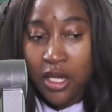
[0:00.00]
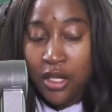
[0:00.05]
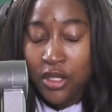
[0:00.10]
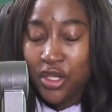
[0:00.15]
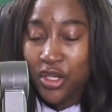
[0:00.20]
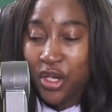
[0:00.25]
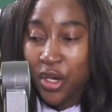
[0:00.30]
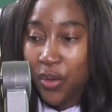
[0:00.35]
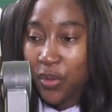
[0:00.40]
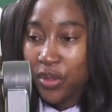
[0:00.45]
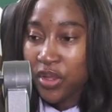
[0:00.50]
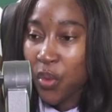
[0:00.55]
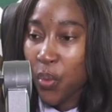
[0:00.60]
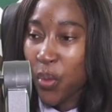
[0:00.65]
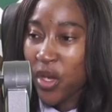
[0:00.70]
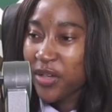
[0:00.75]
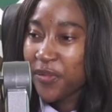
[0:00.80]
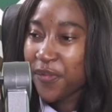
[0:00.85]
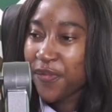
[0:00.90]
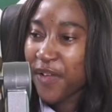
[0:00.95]
You know, the
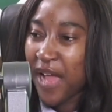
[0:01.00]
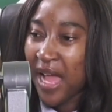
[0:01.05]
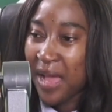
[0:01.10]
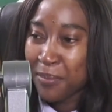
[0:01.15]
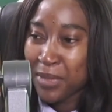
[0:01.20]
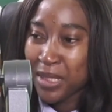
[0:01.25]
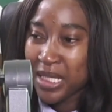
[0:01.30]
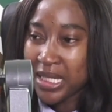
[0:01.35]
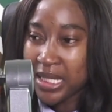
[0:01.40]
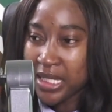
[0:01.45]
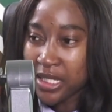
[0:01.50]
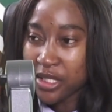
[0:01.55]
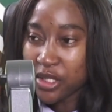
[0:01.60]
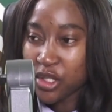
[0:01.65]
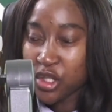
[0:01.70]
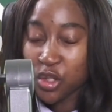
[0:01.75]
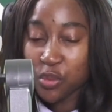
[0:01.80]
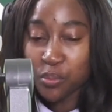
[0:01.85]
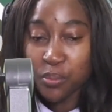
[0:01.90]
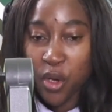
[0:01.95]
word family,
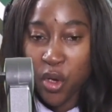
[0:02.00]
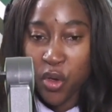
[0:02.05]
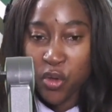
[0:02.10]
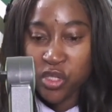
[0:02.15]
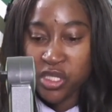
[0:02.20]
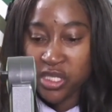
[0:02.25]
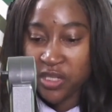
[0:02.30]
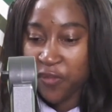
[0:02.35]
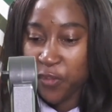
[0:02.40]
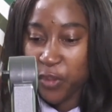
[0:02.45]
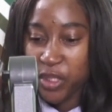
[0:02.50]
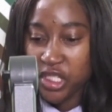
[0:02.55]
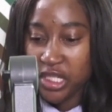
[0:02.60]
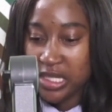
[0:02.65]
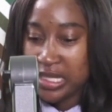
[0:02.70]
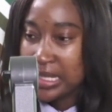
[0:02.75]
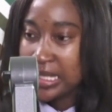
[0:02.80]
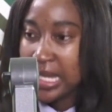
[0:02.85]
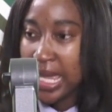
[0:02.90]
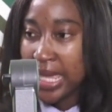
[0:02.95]
to most, if we
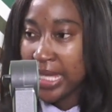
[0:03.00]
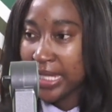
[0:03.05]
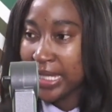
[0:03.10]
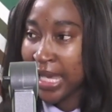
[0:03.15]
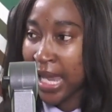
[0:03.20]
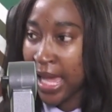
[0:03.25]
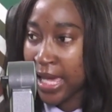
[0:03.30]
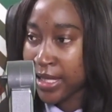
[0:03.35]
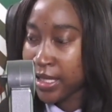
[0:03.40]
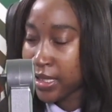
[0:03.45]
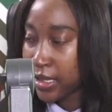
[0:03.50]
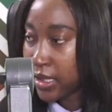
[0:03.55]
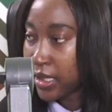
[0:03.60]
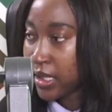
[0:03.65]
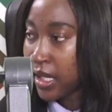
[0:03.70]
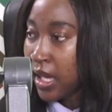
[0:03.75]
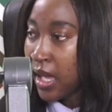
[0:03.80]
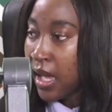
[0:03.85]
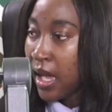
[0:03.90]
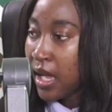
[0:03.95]
just say it
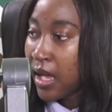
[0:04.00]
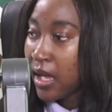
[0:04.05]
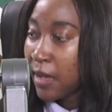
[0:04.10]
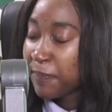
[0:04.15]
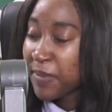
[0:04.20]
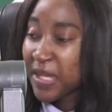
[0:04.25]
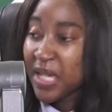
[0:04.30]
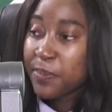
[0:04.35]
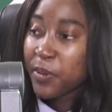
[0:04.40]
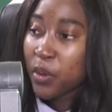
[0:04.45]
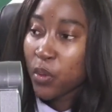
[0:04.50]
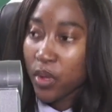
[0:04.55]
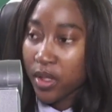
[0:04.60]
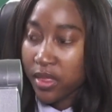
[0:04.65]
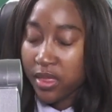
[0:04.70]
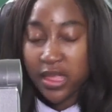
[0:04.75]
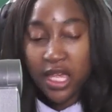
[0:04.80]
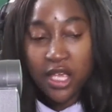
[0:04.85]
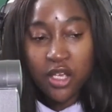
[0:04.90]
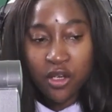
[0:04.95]
lightly, people will
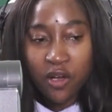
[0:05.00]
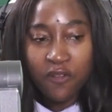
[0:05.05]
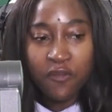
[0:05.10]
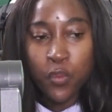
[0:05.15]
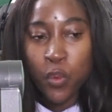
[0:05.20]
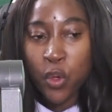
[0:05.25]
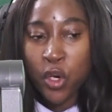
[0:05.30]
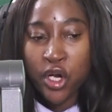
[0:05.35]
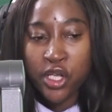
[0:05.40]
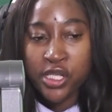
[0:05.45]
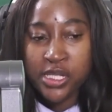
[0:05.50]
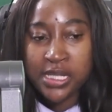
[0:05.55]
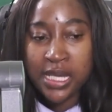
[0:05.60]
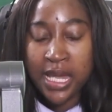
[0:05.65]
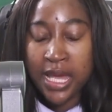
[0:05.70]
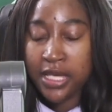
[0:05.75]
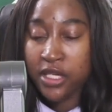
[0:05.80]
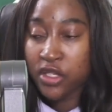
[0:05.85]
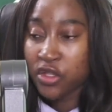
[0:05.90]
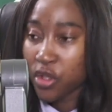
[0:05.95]
think of words
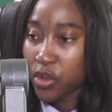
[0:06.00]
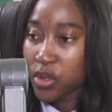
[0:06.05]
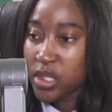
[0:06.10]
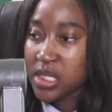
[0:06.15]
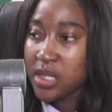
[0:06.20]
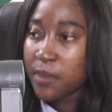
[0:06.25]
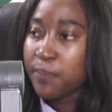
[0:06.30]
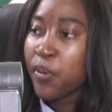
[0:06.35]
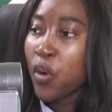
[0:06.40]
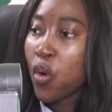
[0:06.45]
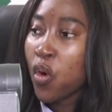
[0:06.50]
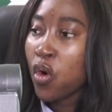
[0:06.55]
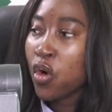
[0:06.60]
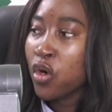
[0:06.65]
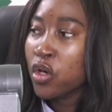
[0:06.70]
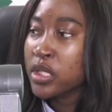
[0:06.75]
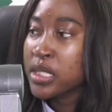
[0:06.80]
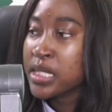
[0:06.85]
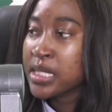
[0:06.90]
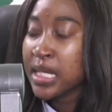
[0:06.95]
like,
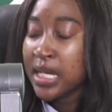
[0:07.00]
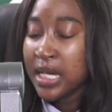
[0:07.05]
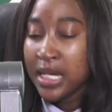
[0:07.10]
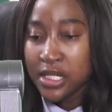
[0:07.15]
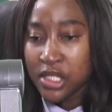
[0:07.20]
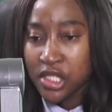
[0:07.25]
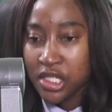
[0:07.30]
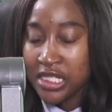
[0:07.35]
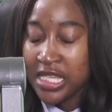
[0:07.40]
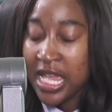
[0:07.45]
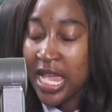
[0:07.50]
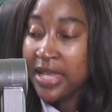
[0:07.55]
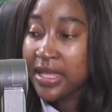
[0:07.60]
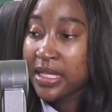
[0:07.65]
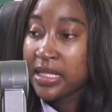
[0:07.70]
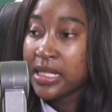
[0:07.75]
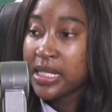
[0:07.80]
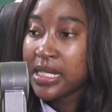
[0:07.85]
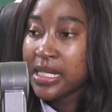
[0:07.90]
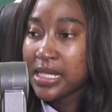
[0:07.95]
support,
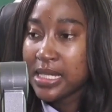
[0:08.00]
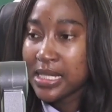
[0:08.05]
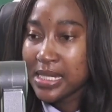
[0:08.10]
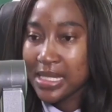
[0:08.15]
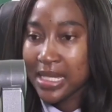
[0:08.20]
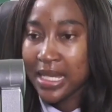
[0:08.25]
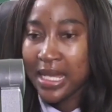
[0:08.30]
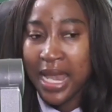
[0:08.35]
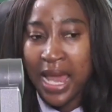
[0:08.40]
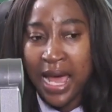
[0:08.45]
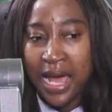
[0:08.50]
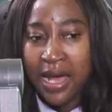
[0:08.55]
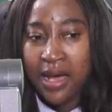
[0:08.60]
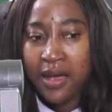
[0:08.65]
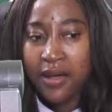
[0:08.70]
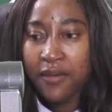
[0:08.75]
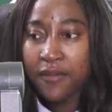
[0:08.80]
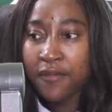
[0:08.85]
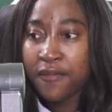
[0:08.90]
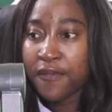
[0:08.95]
togetherness,
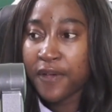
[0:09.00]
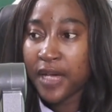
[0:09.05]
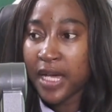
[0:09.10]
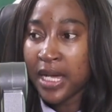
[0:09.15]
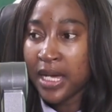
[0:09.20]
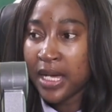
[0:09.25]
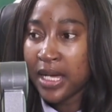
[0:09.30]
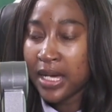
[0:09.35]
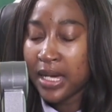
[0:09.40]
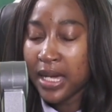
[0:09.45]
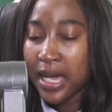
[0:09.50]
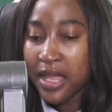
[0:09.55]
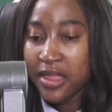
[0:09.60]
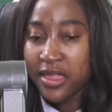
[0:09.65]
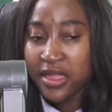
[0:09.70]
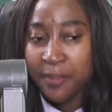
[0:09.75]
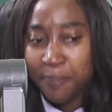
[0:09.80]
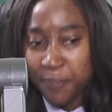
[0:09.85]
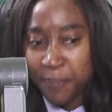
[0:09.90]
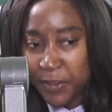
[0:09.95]
love,
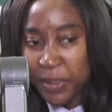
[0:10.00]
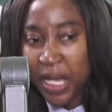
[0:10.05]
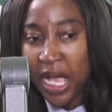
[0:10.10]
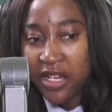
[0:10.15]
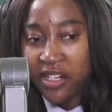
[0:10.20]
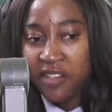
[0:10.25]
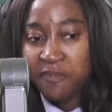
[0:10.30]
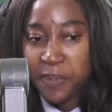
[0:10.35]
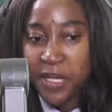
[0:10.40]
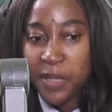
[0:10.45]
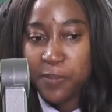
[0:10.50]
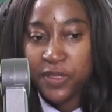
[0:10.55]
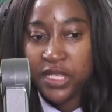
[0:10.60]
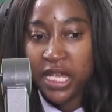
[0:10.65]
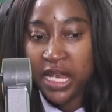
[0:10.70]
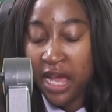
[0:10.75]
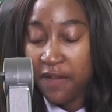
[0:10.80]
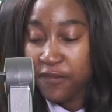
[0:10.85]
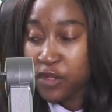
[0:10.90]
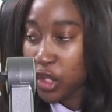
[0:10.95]
and the kind of people that
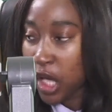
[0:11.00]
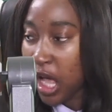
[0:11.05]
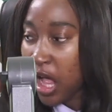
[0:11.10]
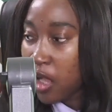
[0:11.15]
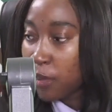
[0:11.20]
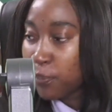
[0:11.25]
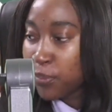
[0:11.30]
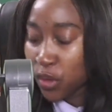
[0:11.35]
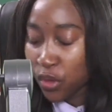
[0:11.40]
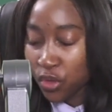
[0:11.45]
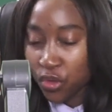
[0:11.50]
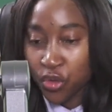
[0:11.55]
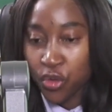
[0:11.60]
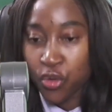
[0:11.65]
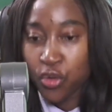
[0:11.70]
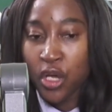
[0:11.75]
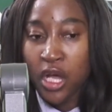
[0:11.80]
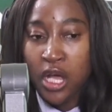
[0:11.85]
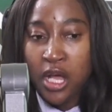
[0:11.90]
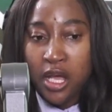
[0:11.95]
have to help you
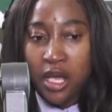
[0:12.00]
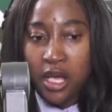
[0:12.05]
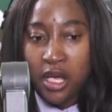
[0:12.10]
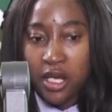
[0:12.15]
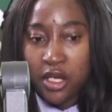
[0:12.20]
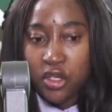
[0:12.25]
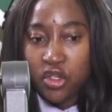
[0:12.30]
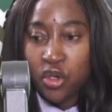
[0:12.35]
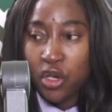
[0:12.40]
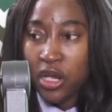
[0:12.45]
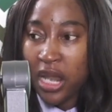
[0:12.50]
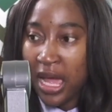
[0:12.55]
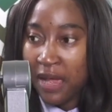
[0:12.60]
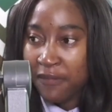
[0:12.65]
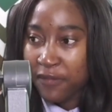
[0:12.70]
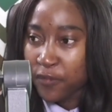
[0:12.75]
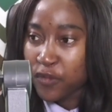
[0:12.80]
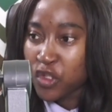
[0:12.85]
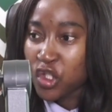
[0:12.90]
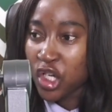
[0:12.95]
through your life
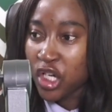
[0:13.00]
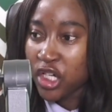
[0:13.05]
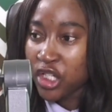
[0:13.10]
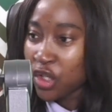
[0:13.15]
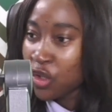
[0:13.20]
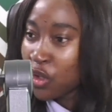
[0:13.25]
of journey.